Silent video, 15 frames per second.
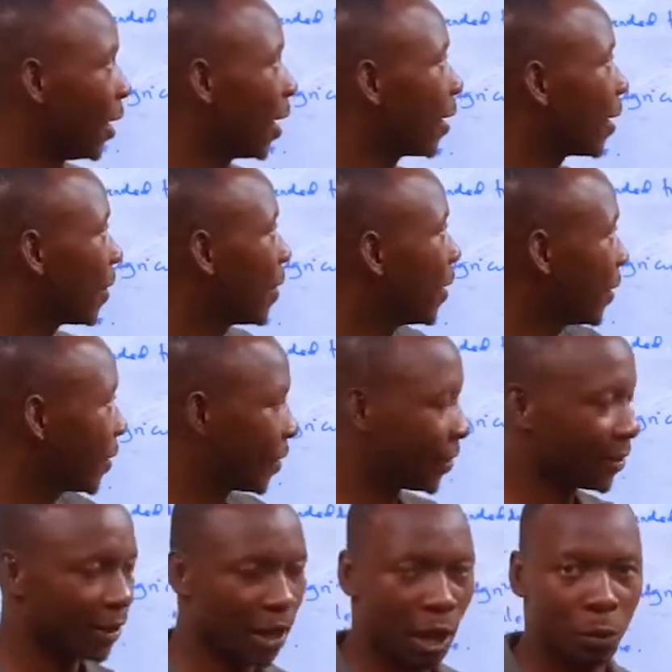And
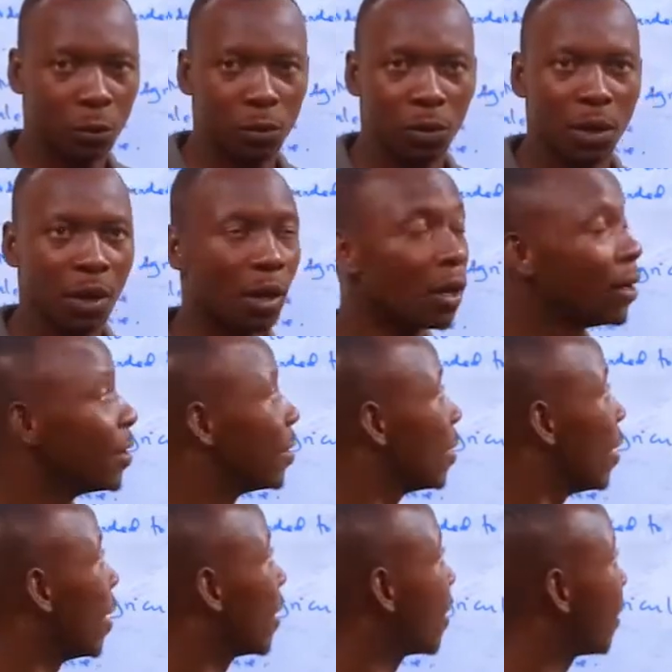these
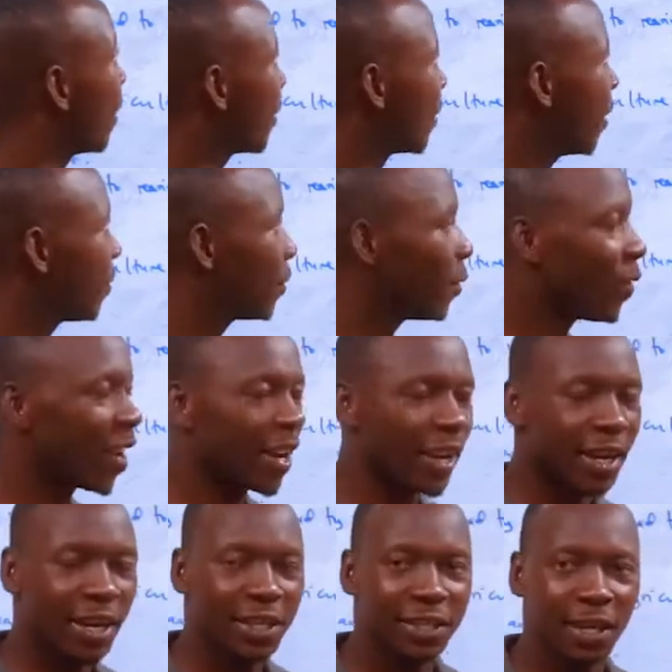types of
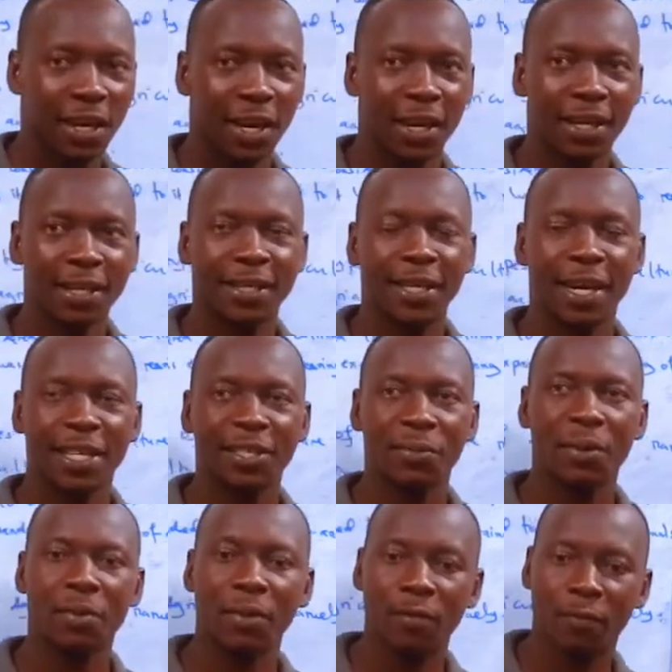agriculture, it has
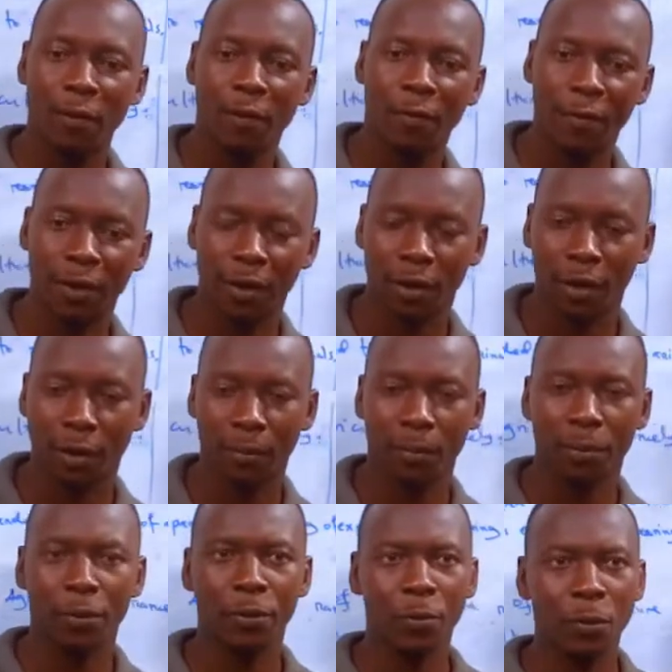been involving
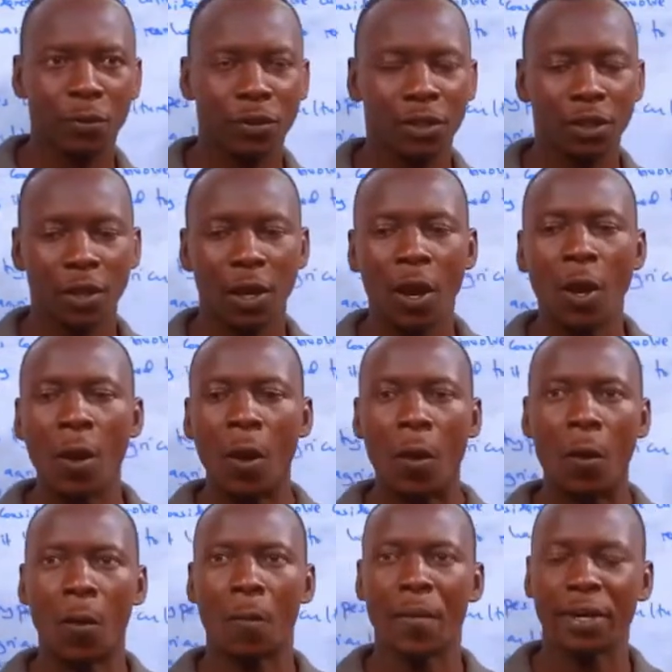producing
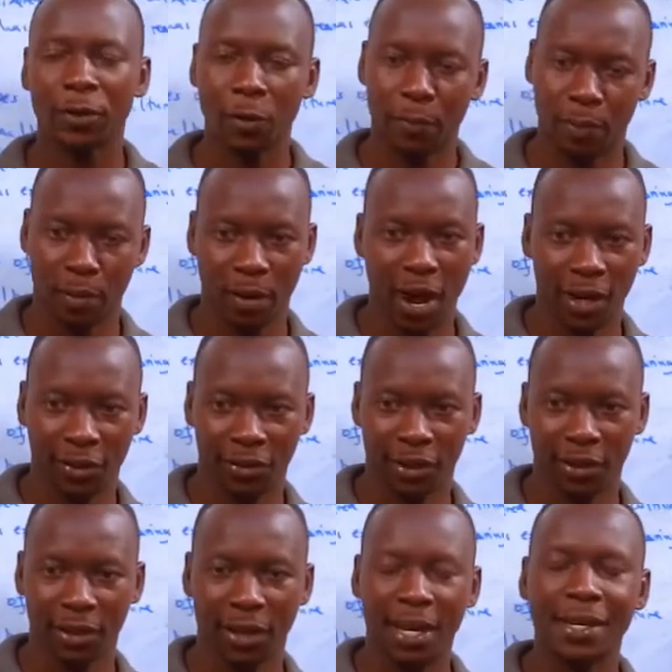commercial
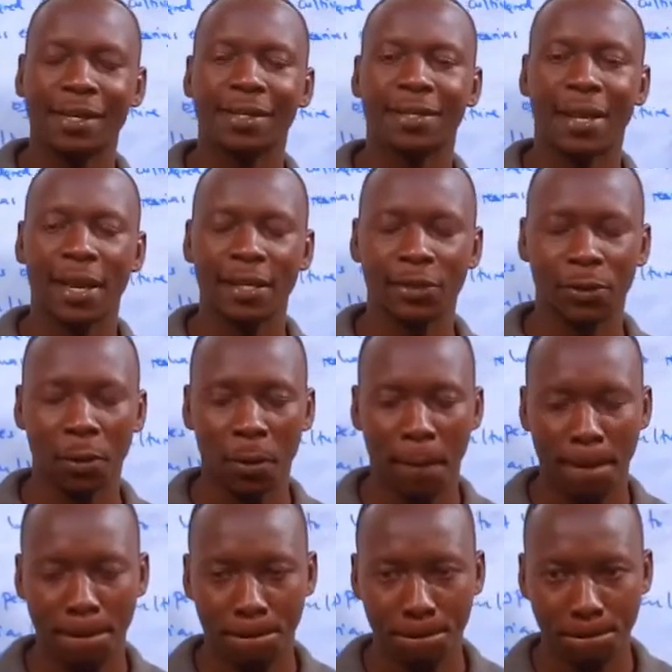production like sisal,
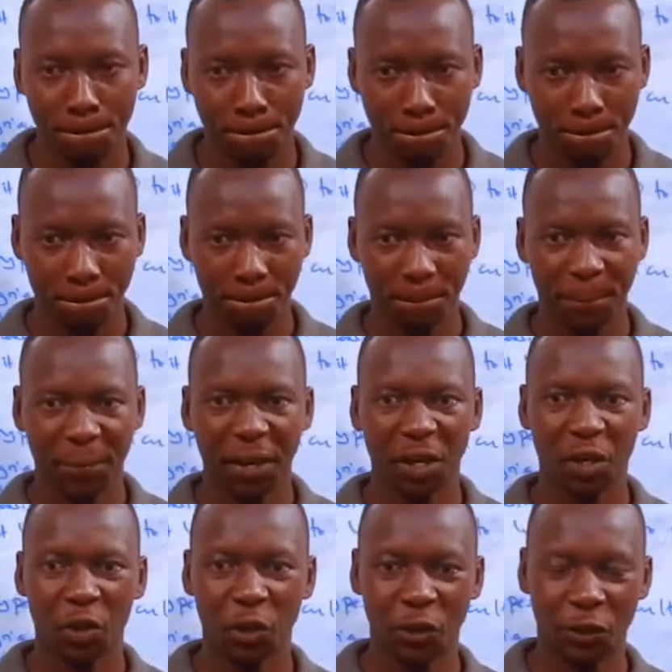
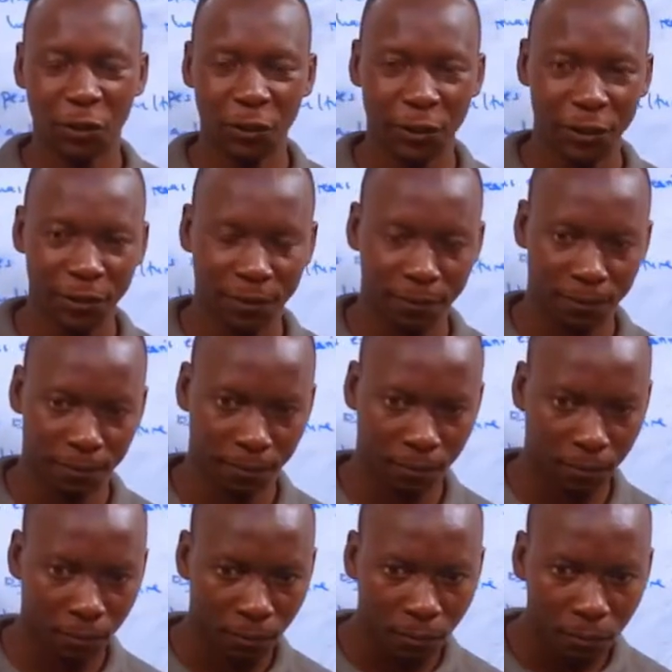cotton,
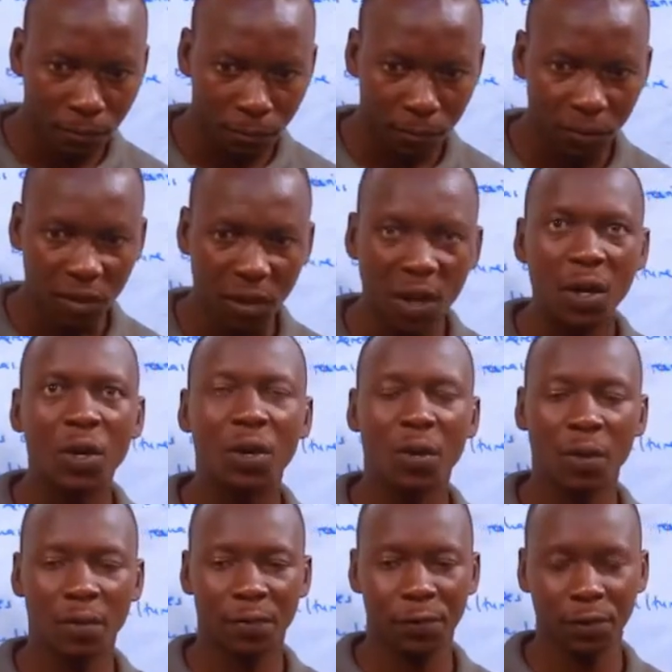
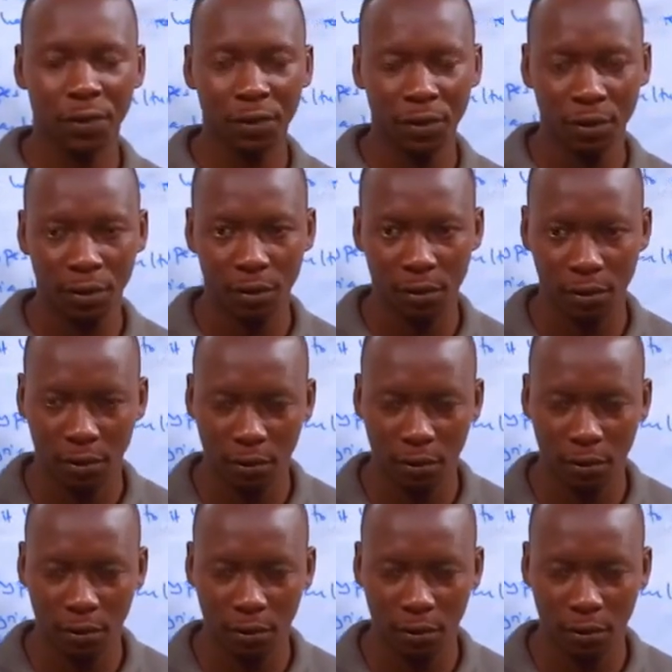coffee,